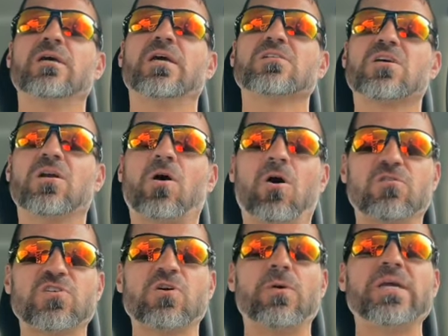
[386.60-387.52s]
It's going to
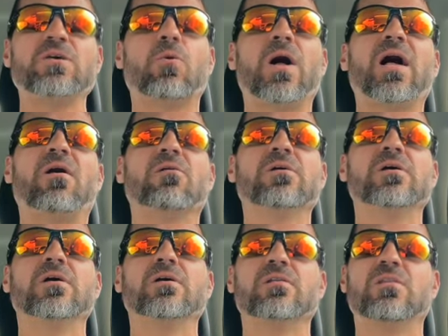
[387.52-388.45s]
also equal out
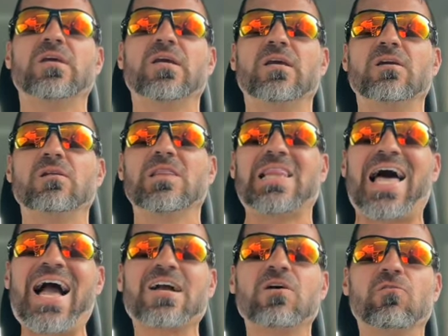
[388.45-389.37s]
the
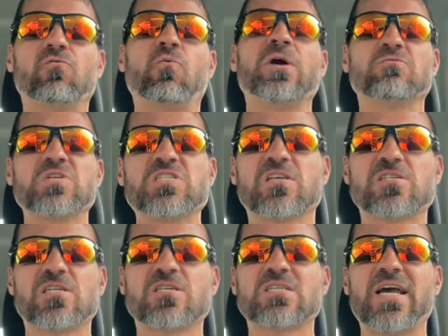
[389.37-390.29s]
lack of wind
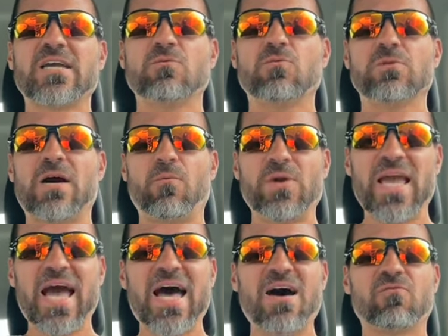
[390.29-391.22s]
resistance that, that we
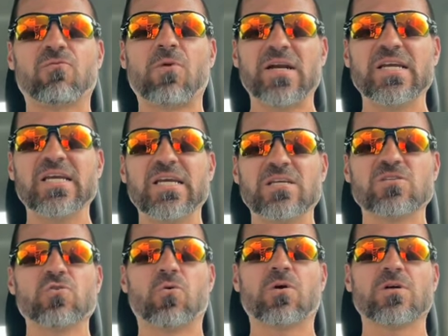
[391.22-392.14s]
have running
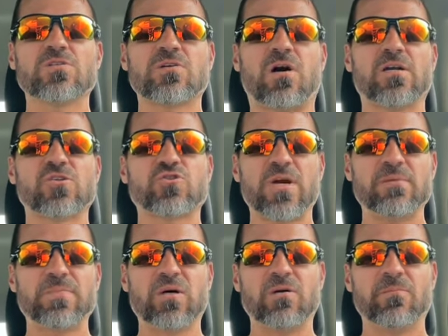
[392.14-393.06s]
indoors on a
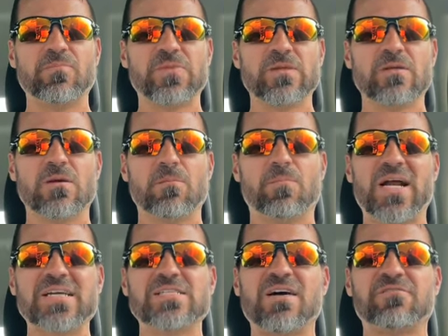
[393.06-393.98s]
treadmill. But
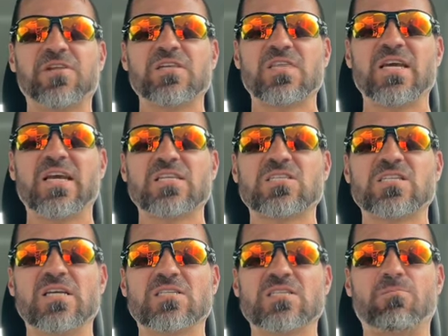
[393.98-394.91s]
I definitely think it's
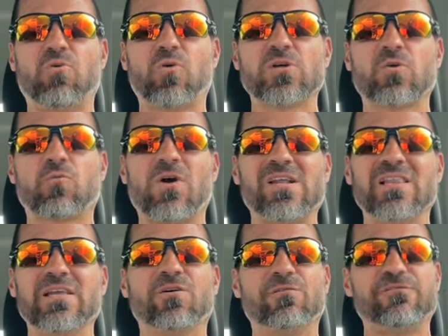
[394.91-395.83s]
it's important to run a
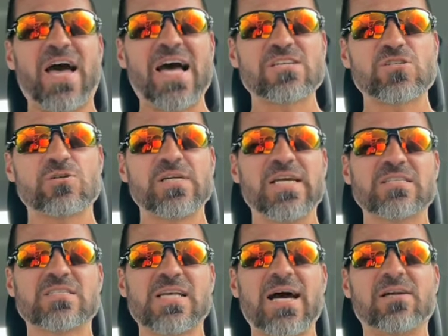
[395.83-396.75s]
little faster
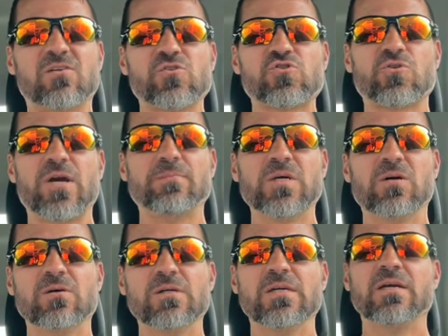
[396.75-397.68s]
inside on the
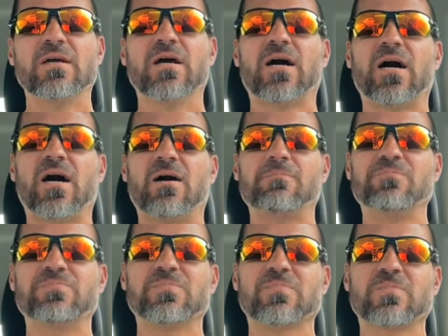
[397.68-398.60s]
treadmill uh,
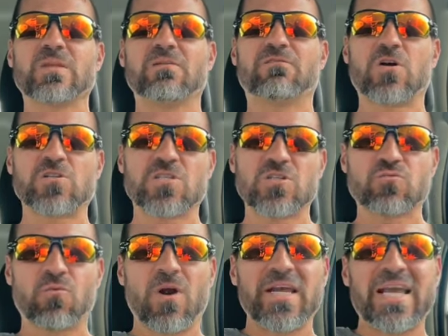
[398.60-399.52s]
versus
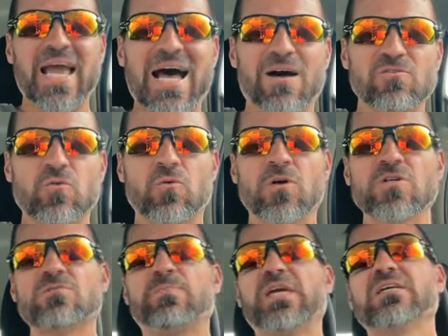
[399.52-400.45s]
running
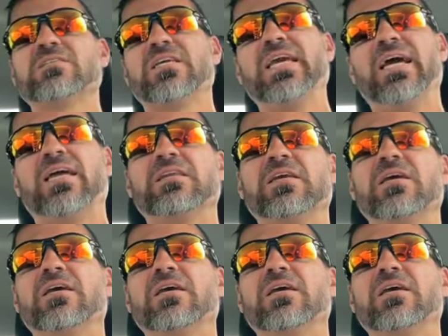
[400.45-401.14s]
outdoors because again,